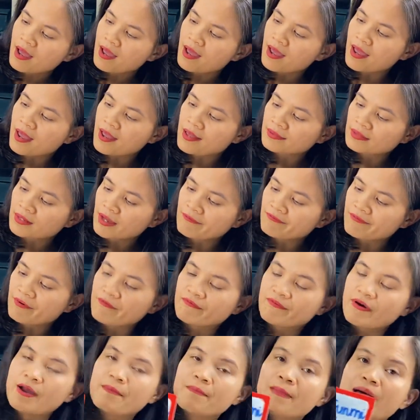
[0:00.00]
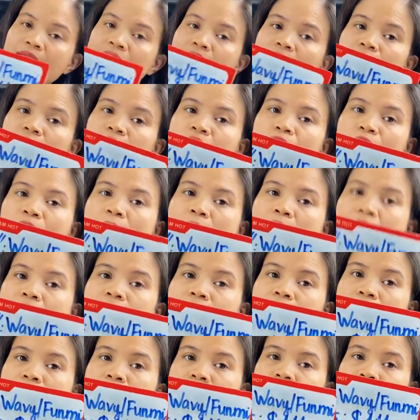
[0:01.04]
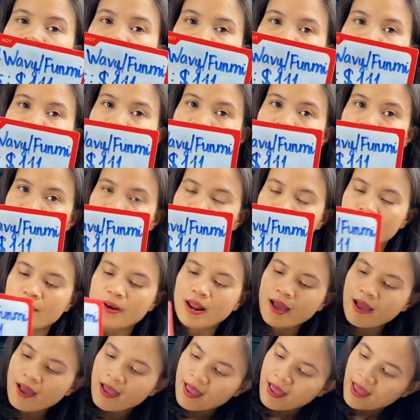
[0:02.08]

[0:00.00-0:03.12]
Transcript: and uh, for five bundle it one eight five dollar